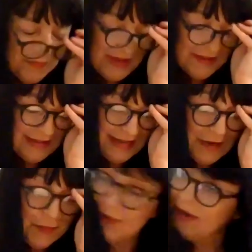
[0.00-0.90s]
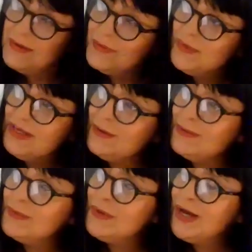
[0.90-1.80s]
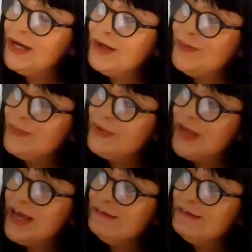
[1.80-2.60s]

Well, yeah, we'll gonna